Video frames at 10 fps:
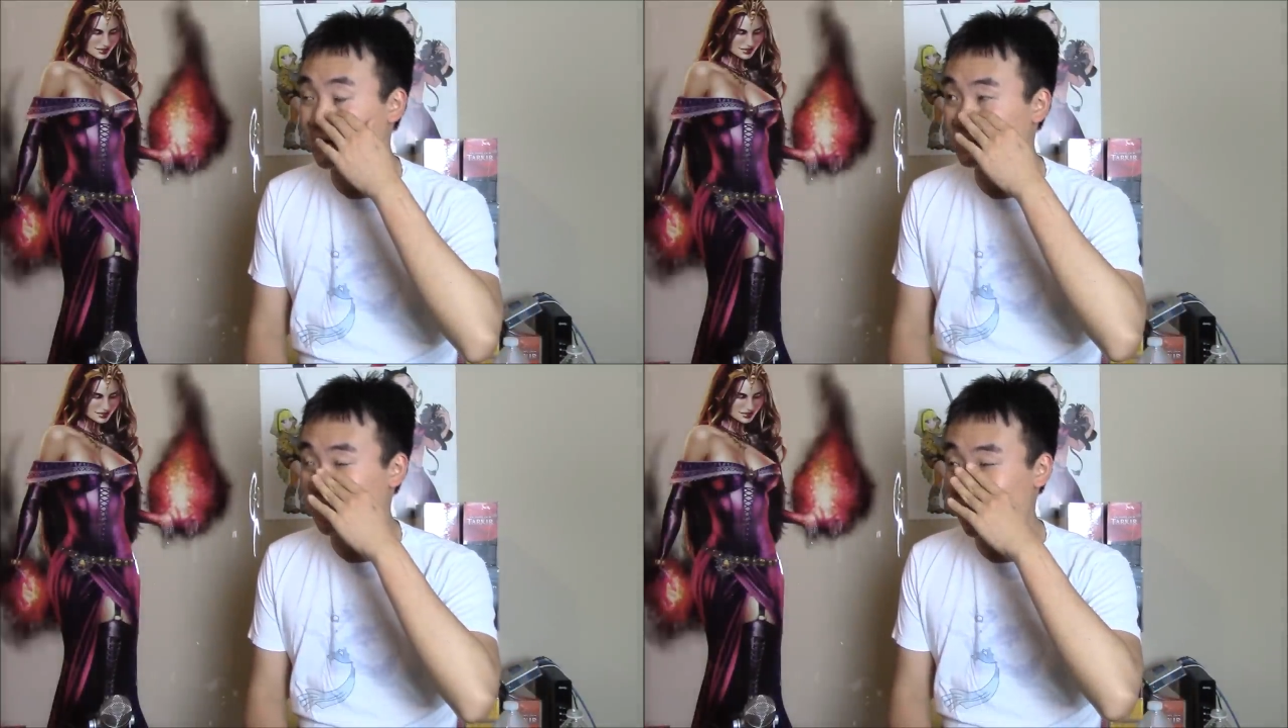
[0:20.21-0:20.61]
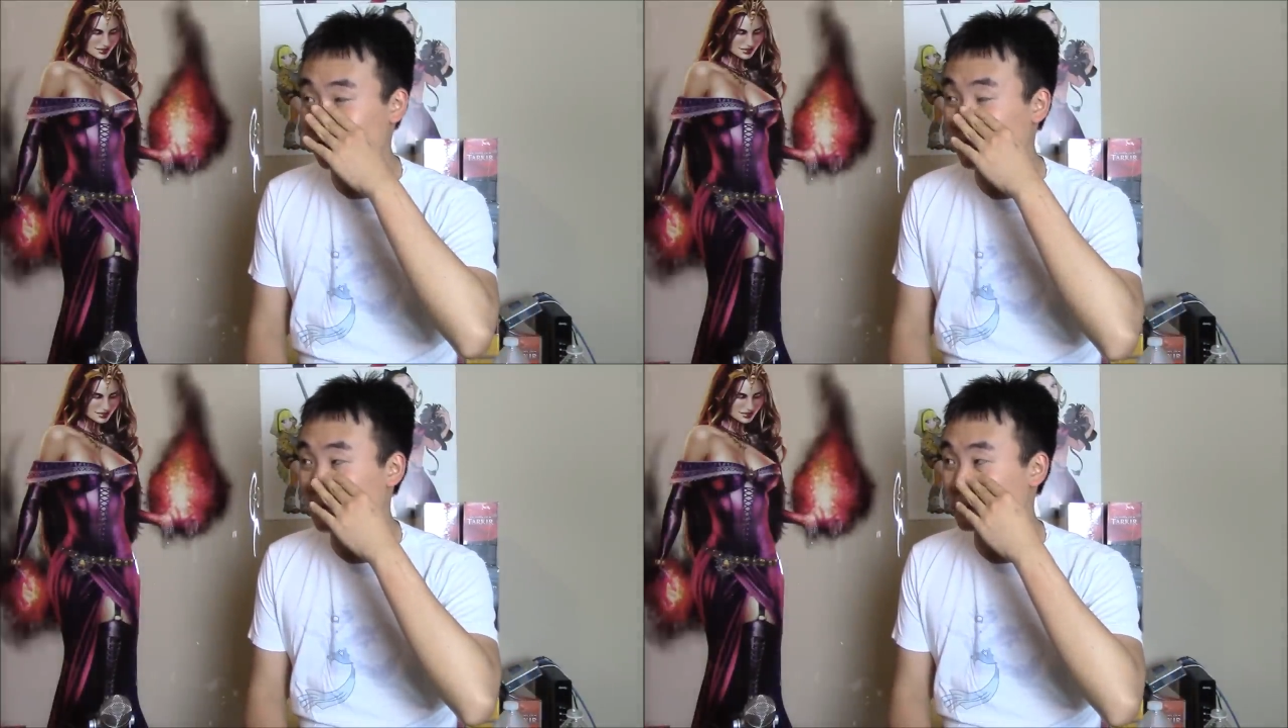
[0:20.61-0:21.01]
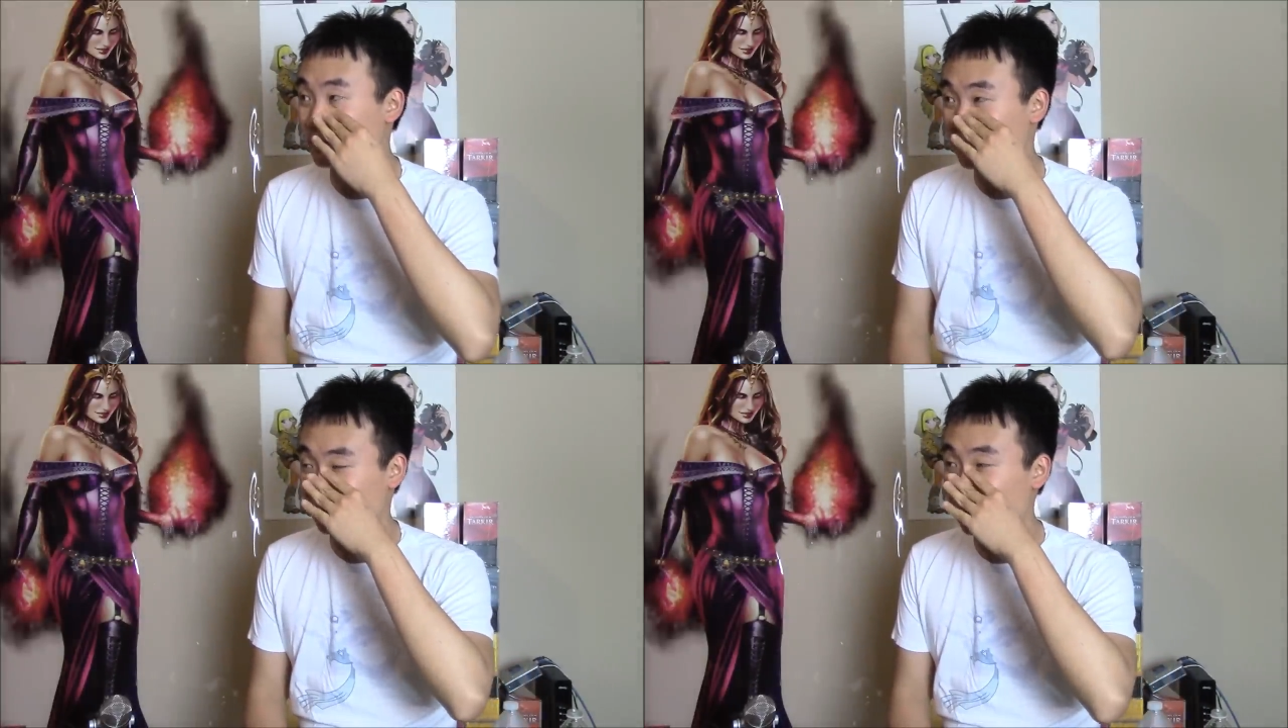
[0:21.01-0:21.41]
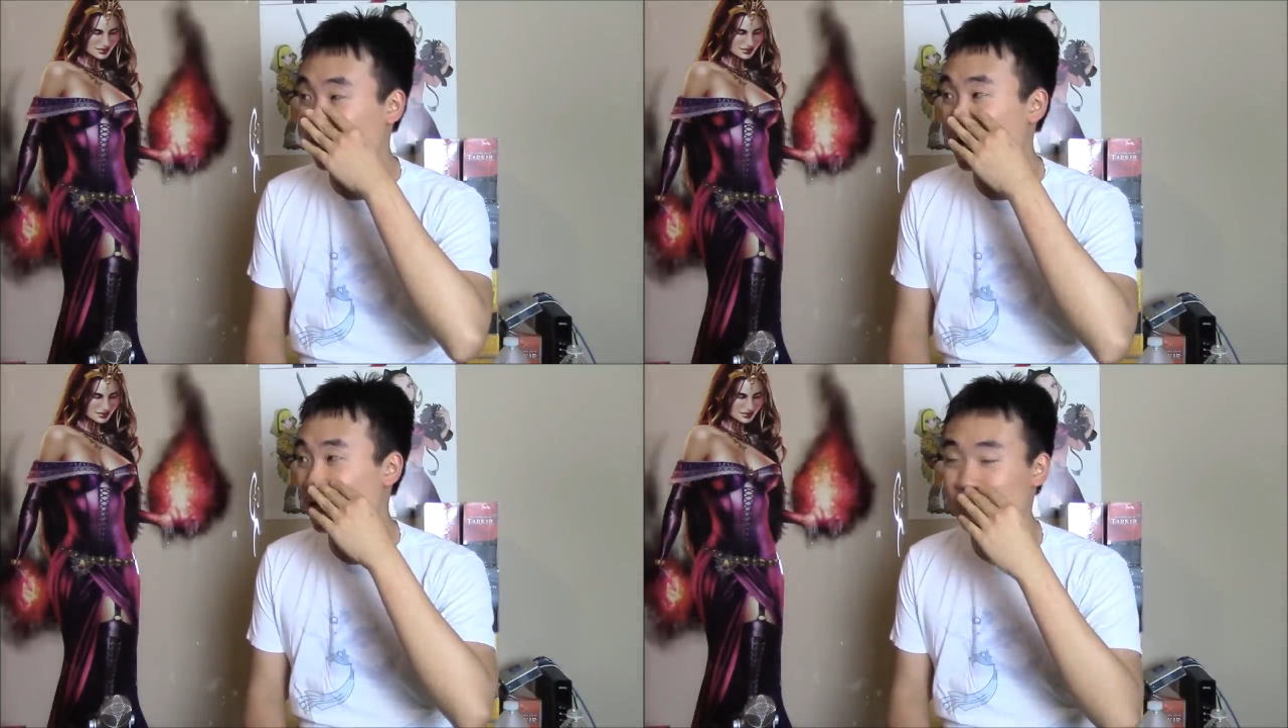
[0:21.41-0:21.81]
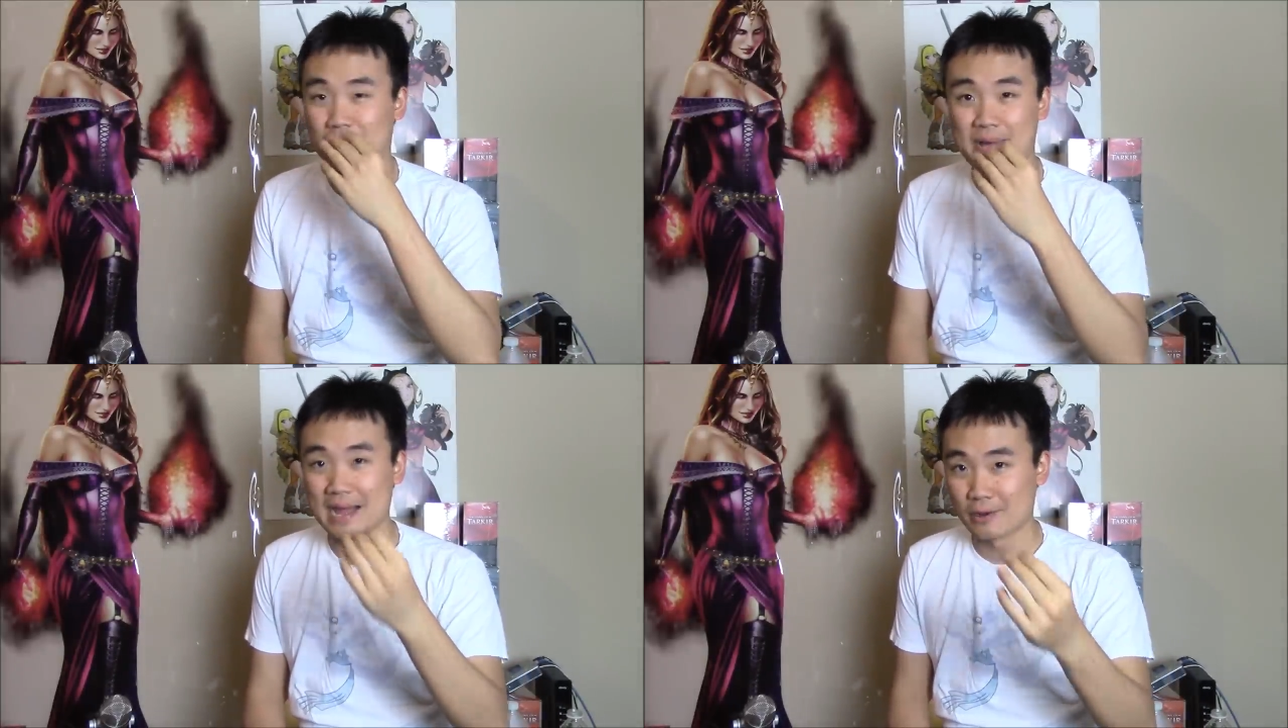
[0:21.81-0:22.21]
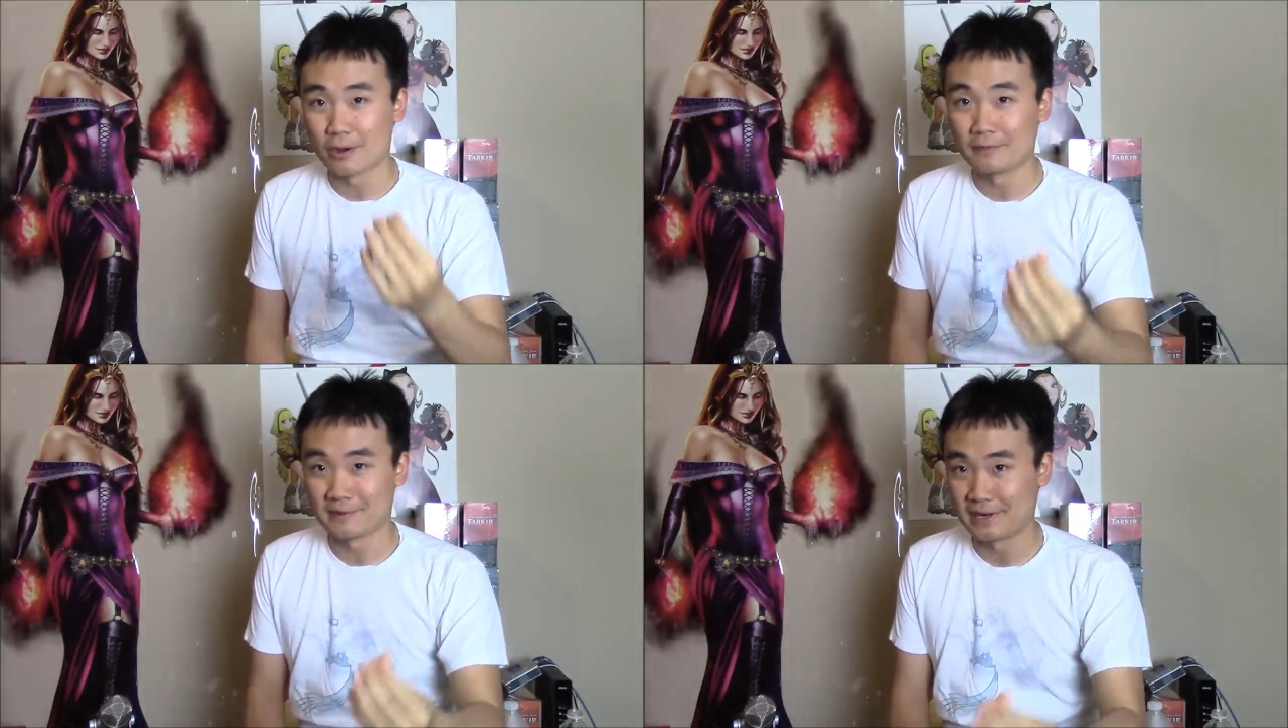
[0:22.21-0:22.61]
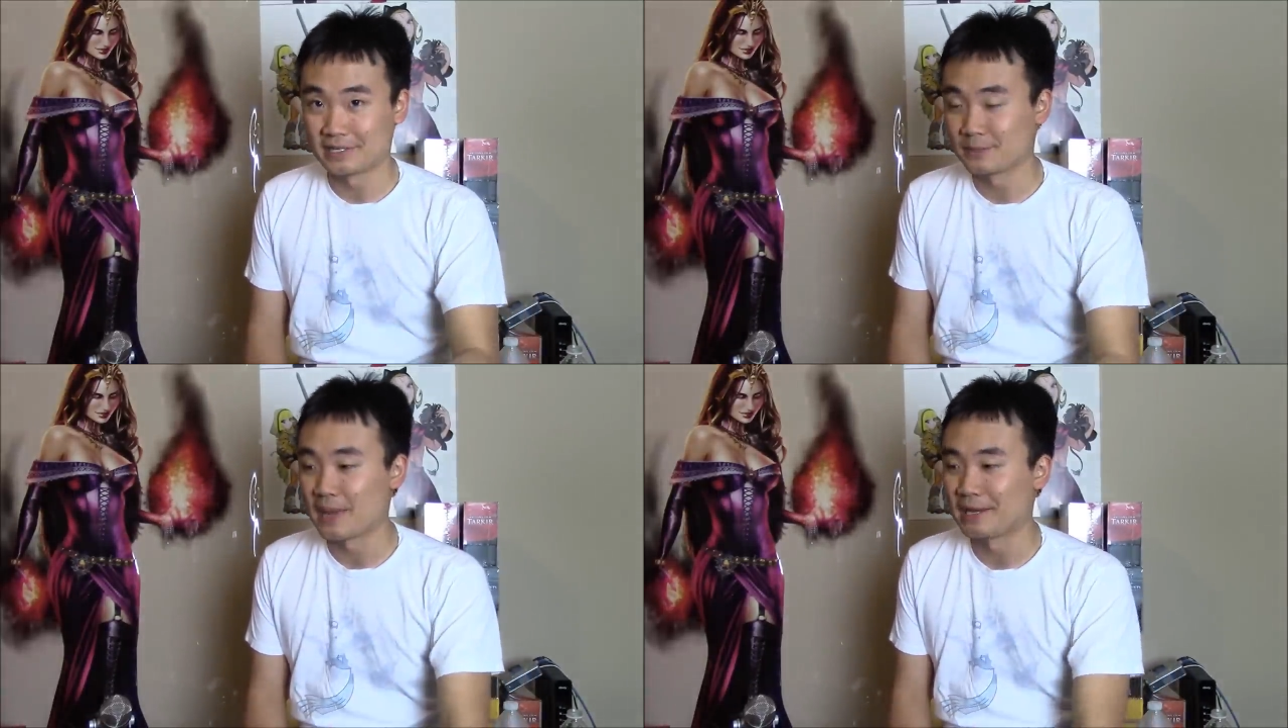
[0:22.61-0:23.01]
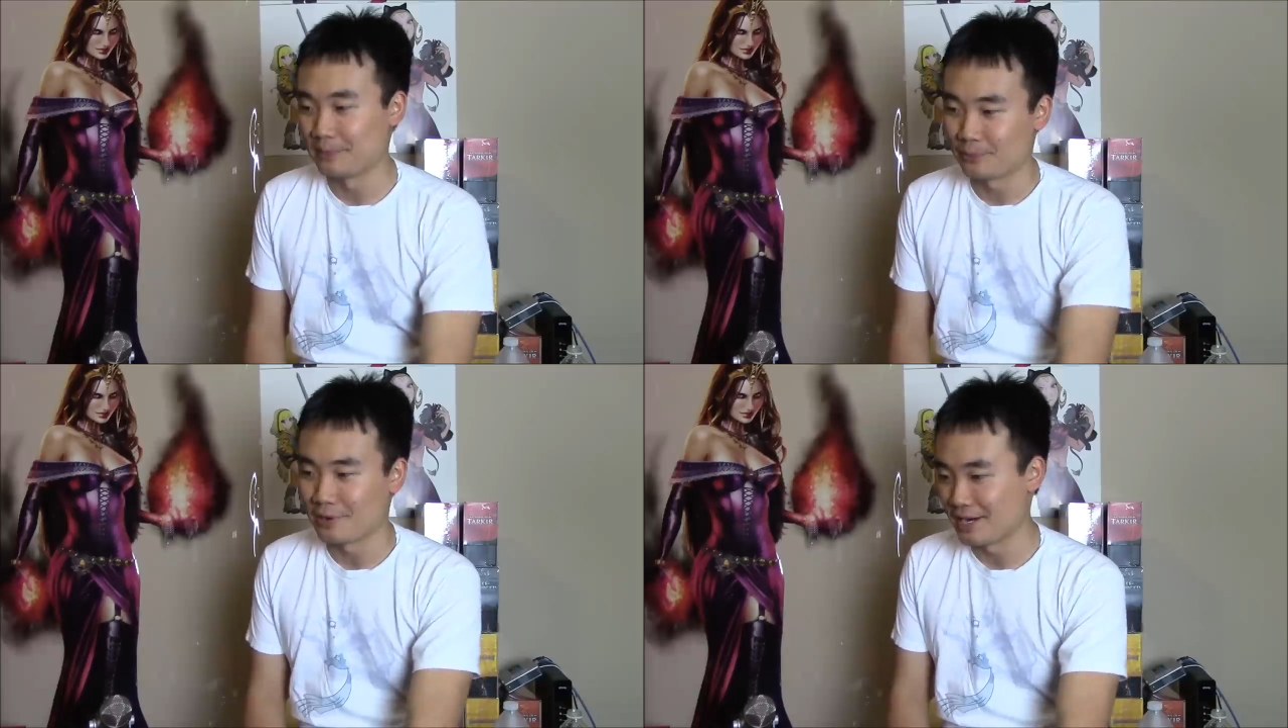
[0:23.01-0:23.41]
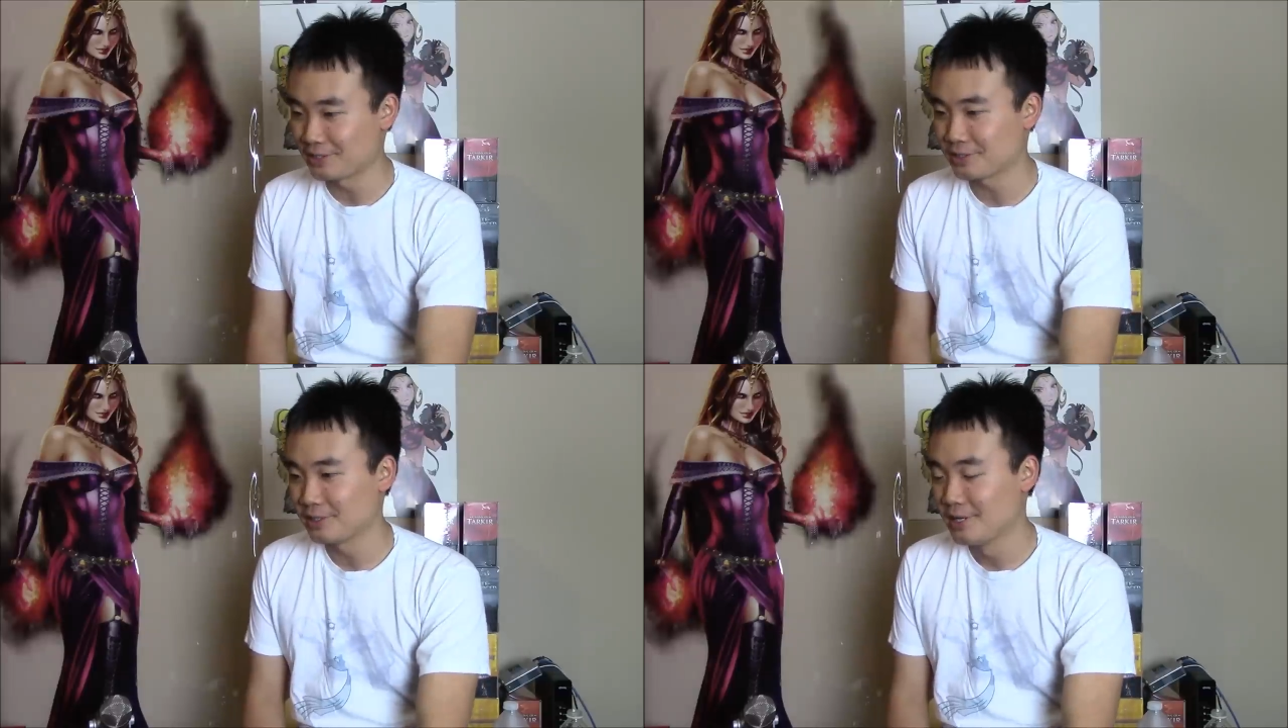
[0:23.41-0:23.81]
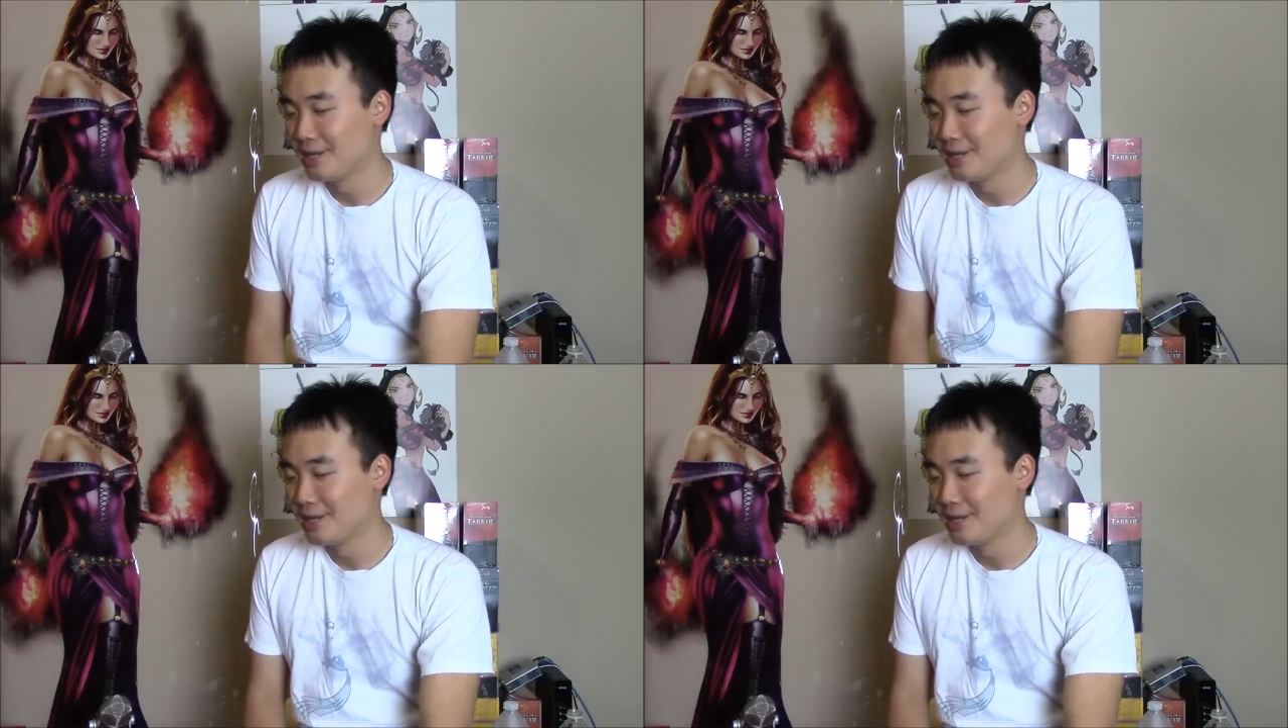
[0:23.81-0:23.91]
it's not like we're going to go out and buy all of it and spike in price.